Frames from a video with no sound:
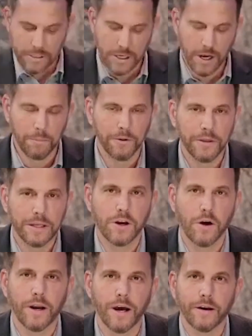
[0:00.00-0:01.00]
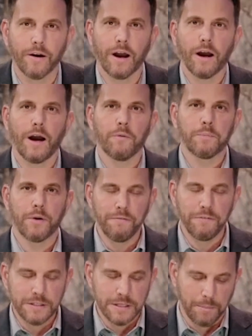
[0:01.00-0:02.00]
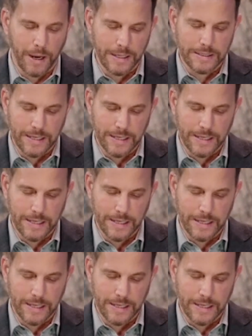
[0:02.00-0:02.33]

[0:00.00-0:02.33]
there's a couple things going on here. I would preface it by